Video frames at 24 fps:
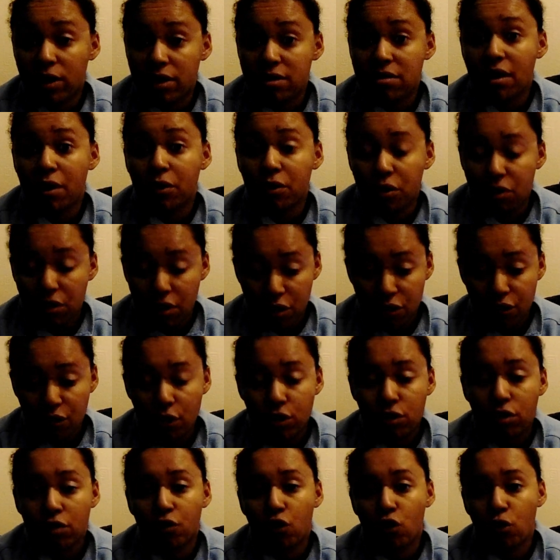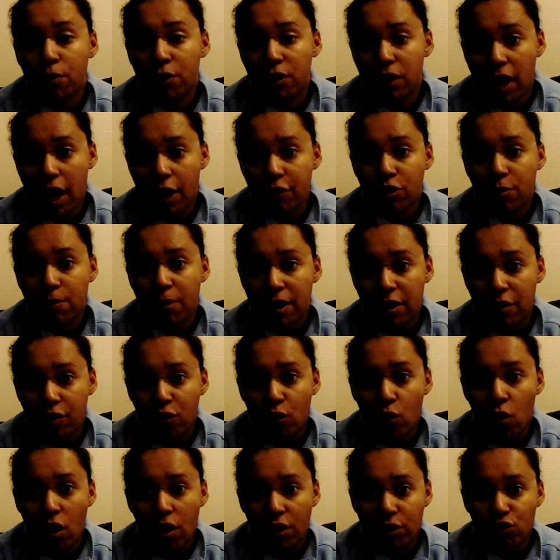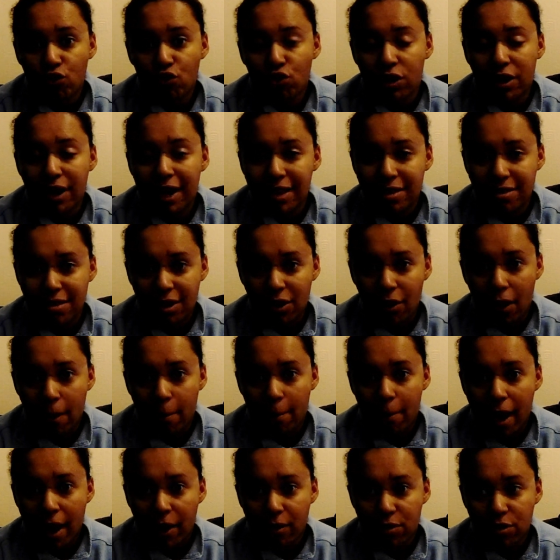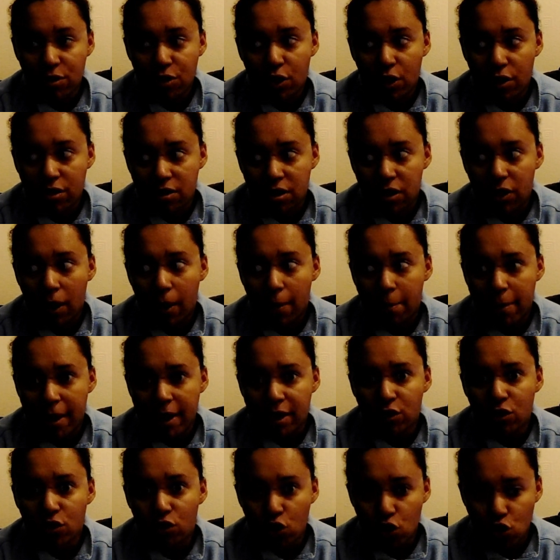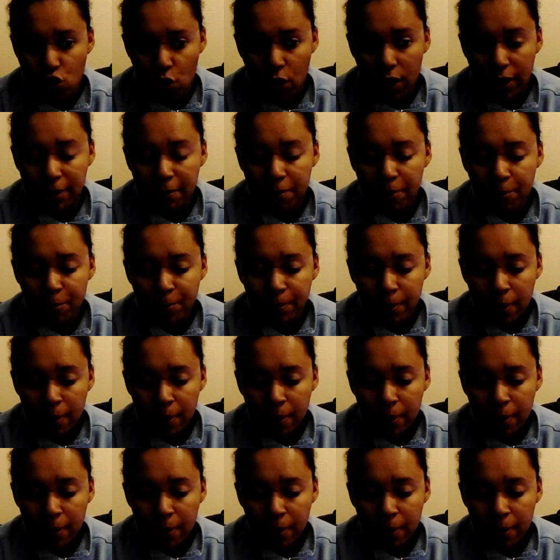want to tell you this first of all, but you have to pay £489.39 to join.